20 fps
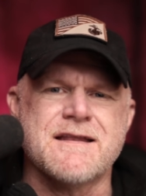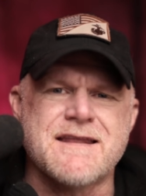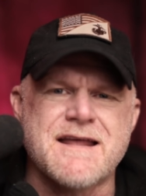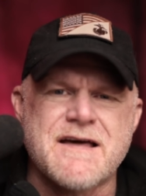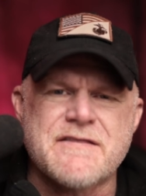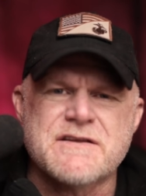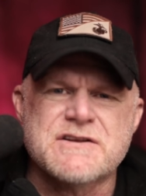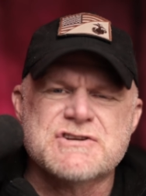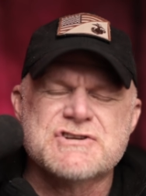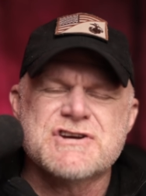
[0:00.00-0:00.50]

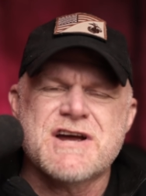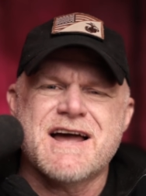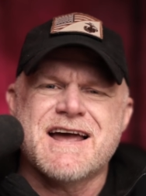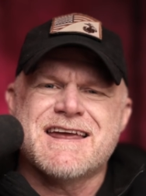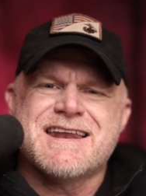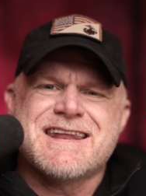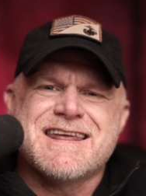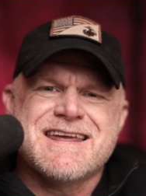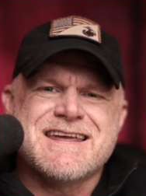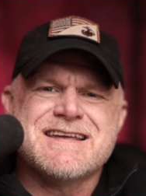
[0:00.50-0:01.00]
Now, the
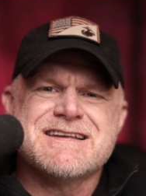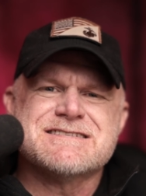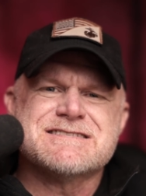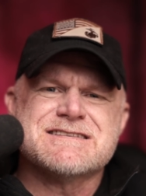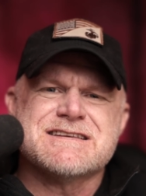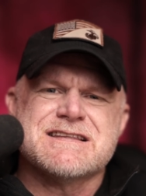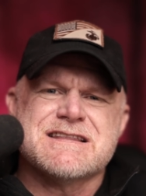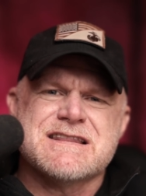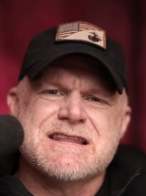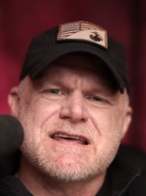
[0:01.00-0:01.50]
Chinese
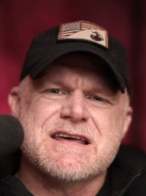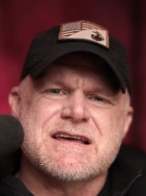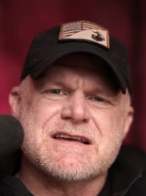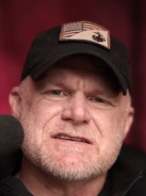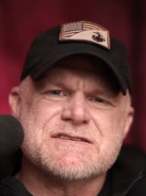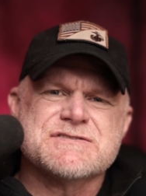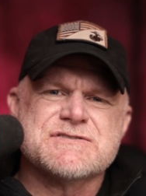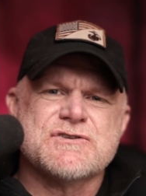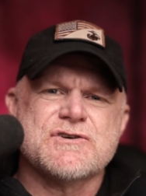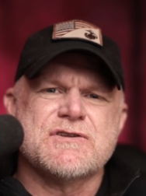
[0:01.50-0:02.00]
in
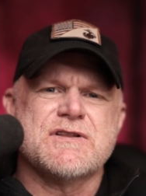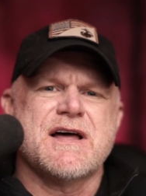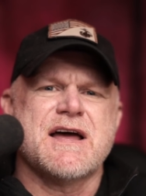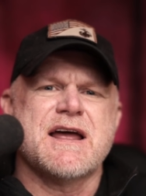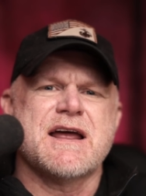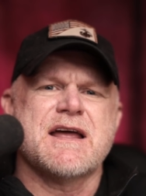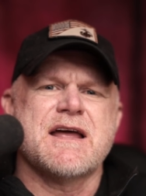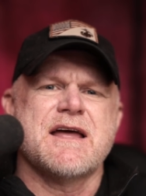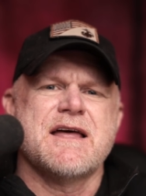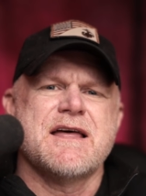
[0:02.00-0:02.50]
this look
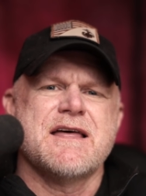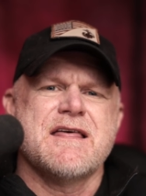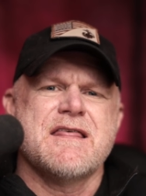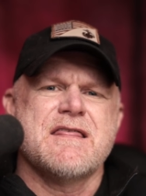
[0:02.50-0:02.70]
like